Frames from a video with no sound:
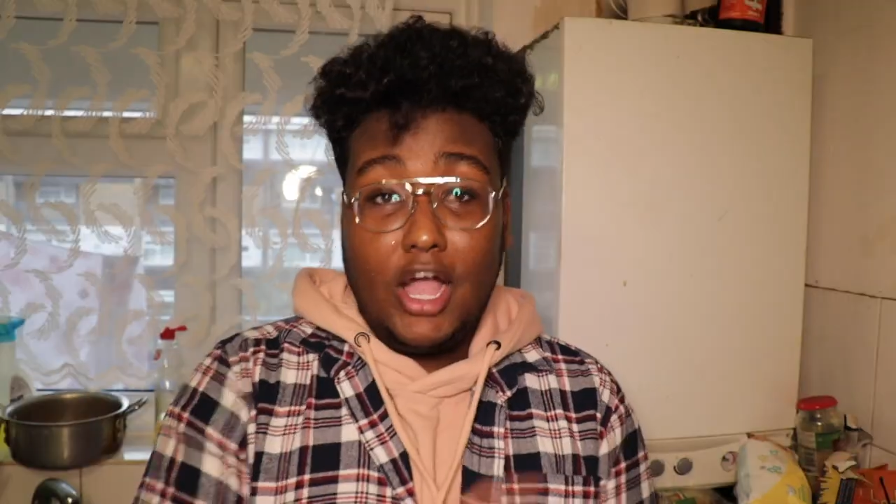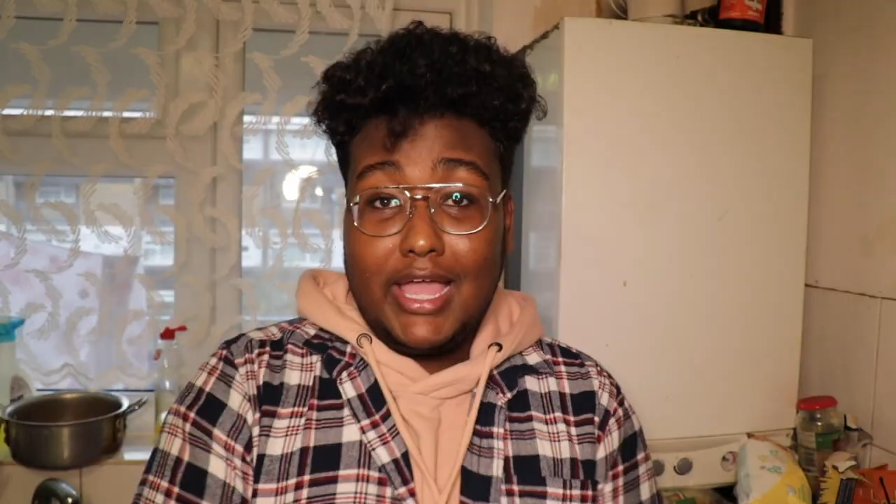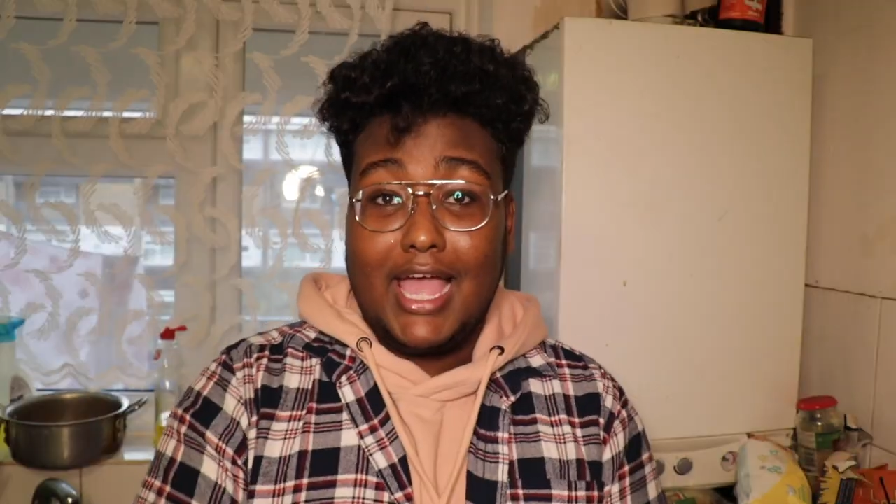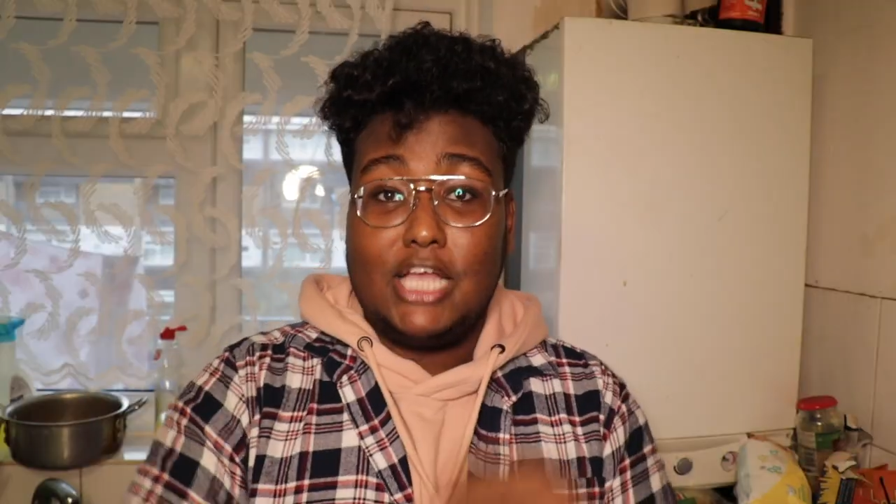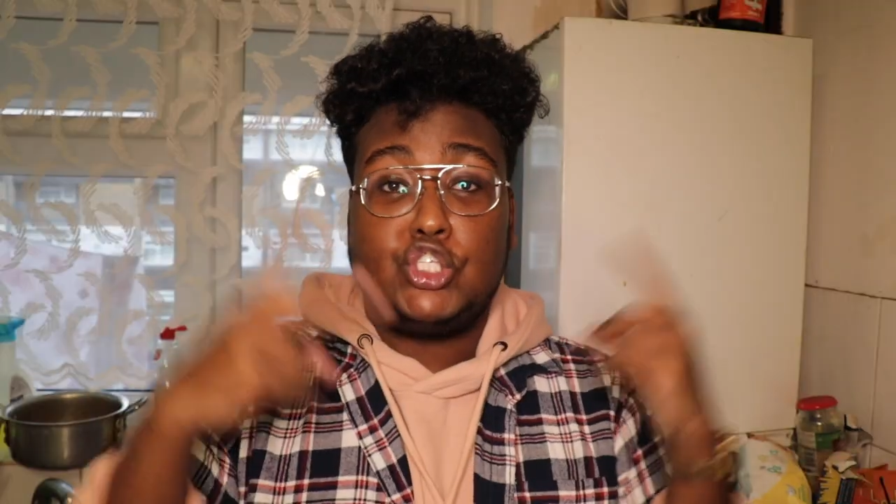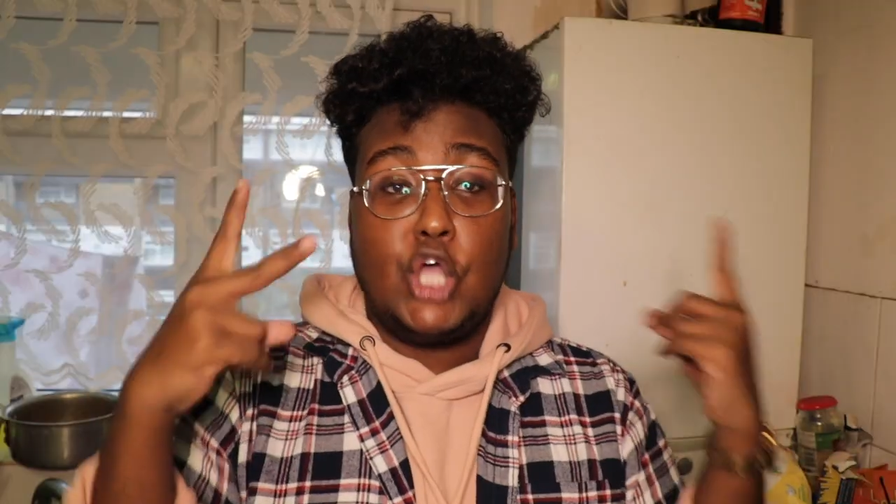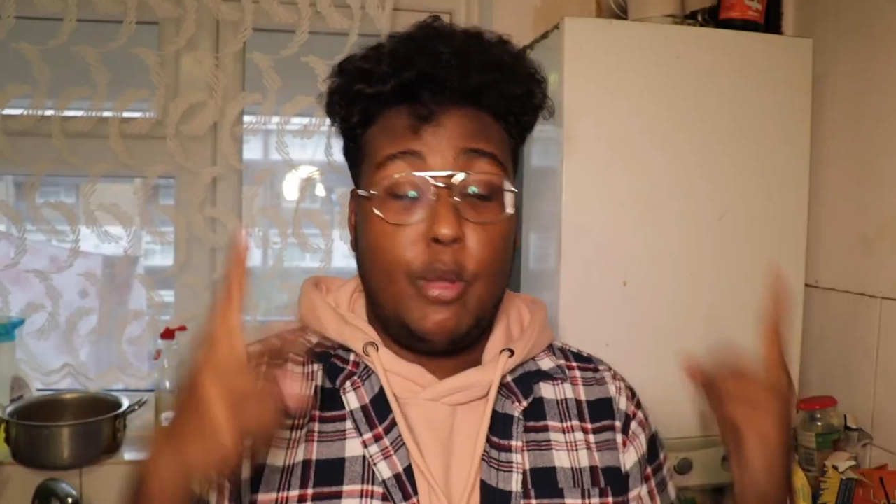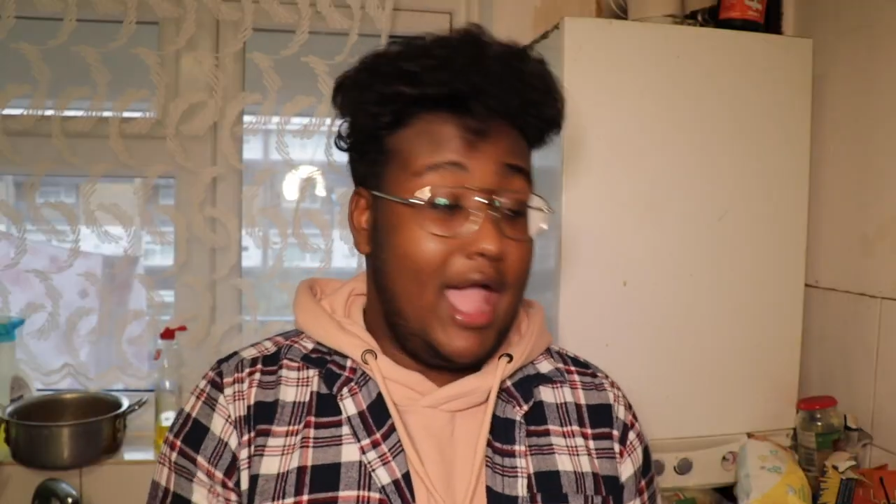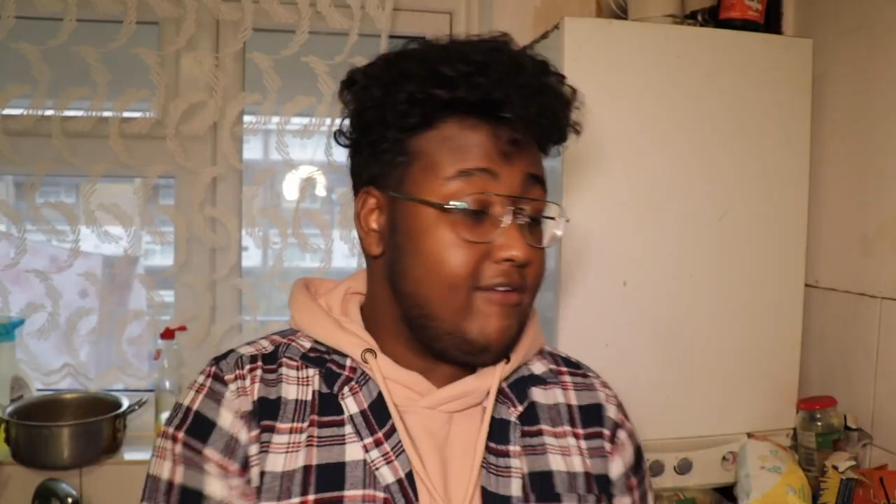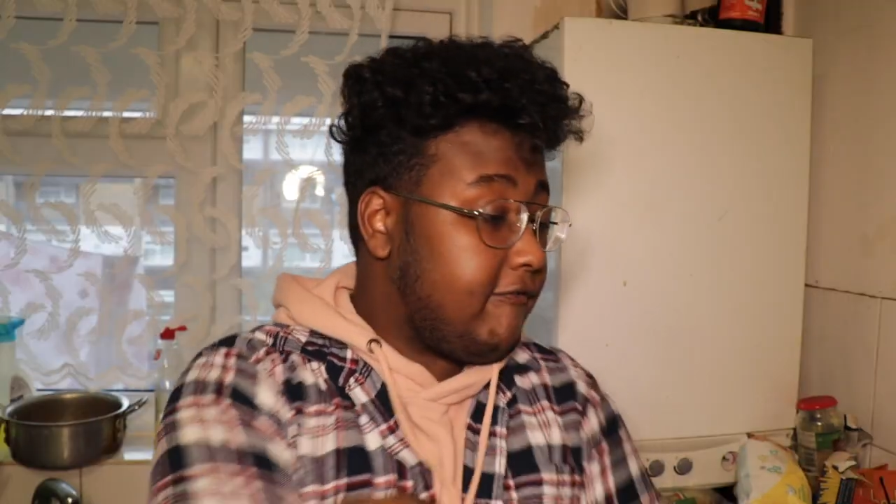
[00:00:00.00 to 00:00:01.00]
Okay guys,
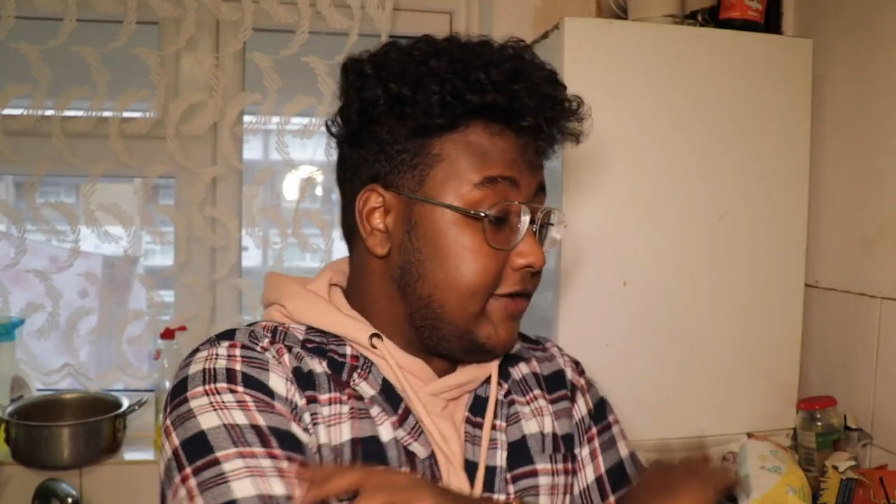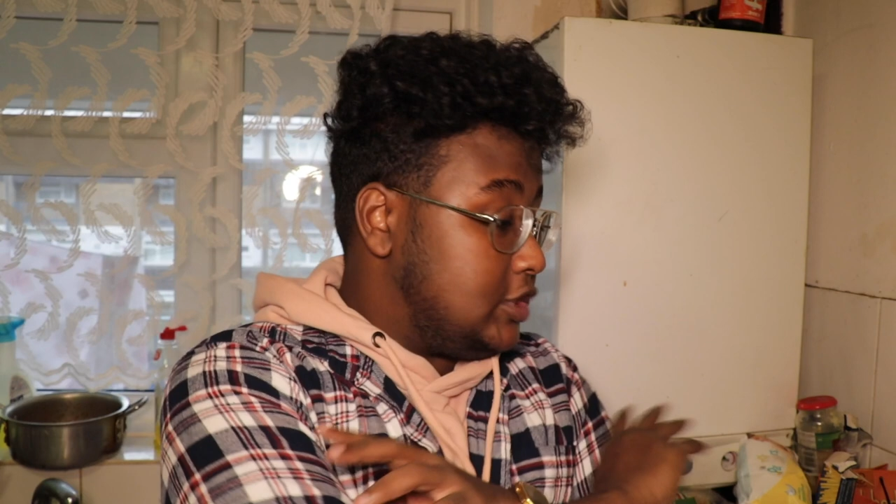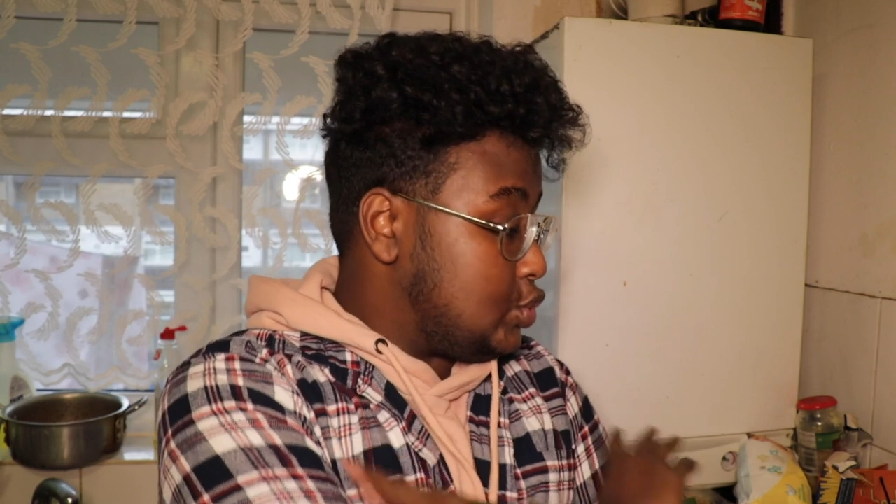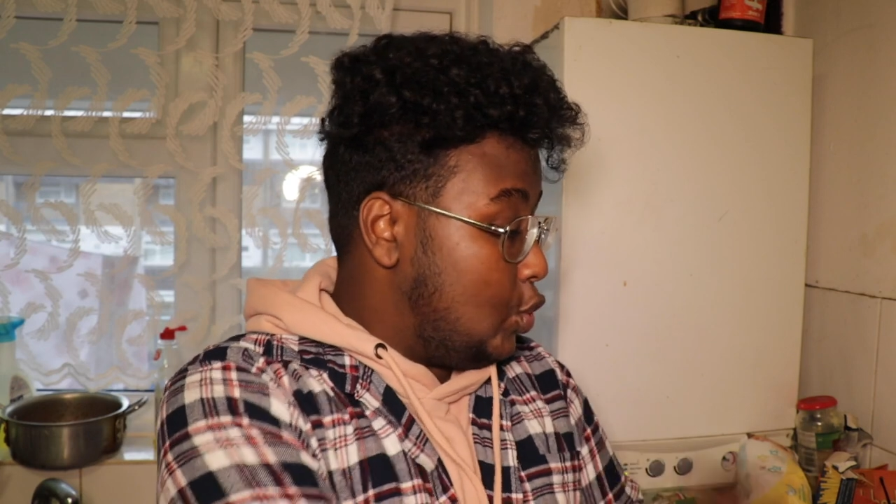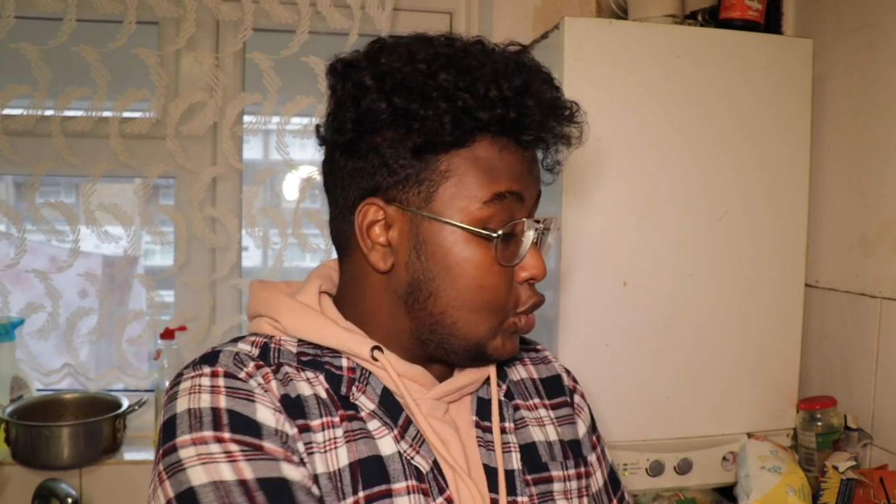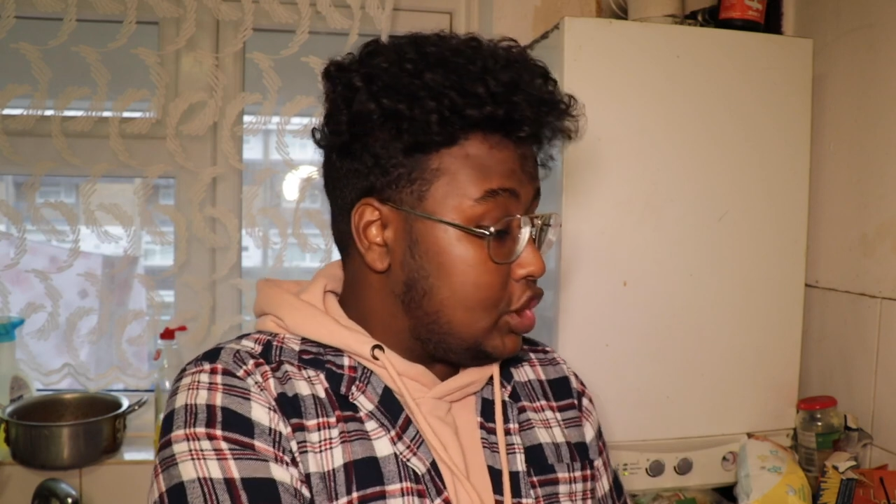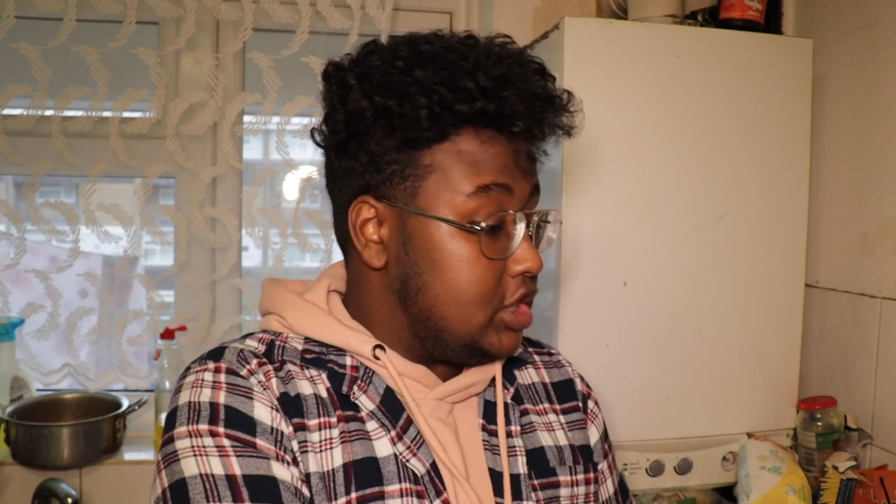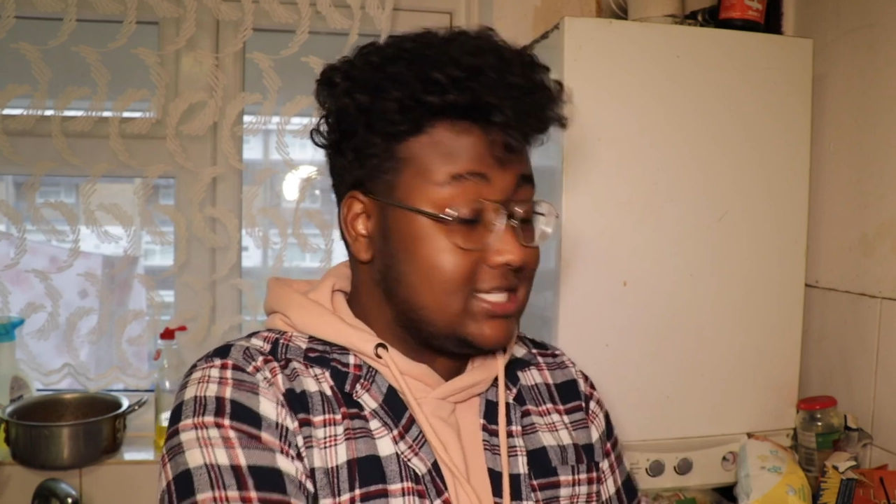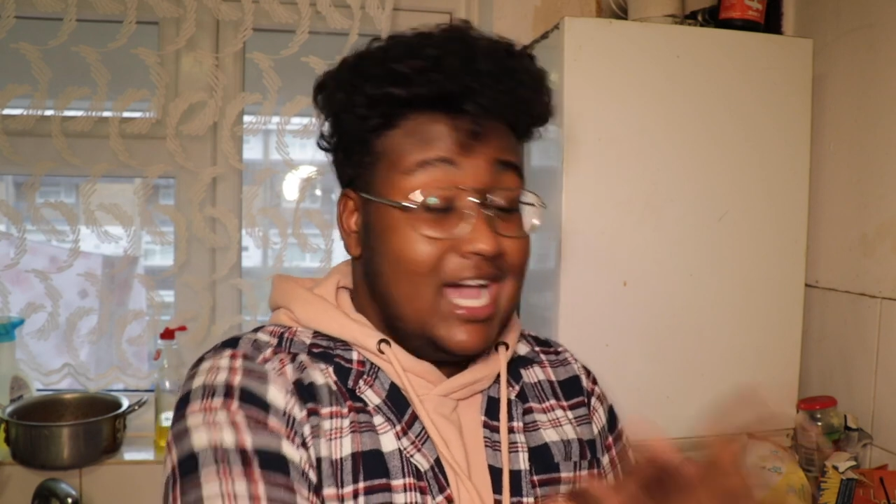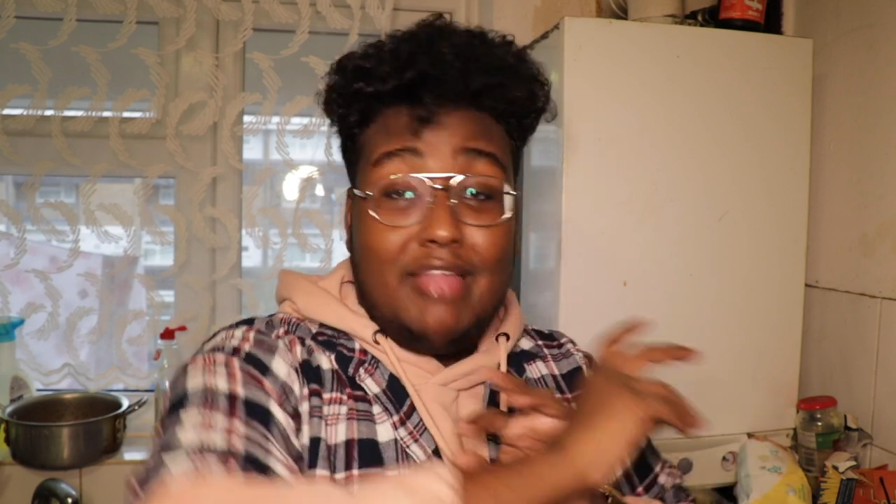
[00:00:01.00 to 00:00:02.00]
so everything is all
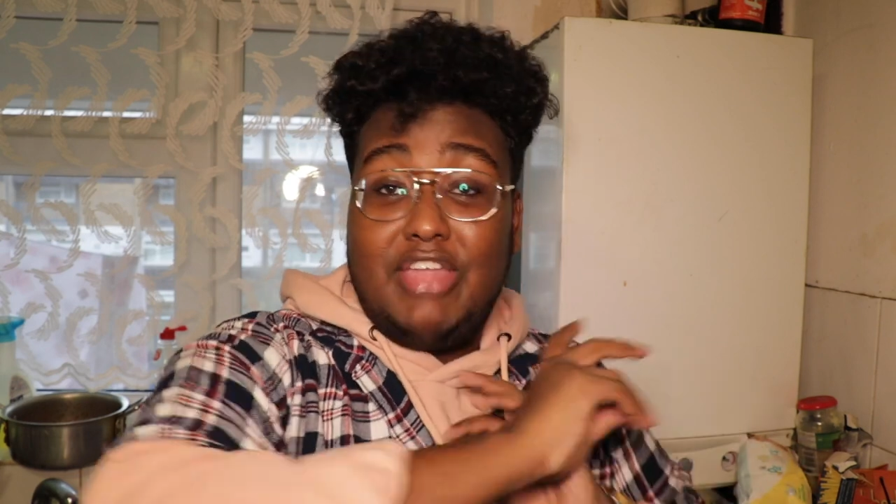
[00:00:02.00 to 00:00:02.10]
cooked.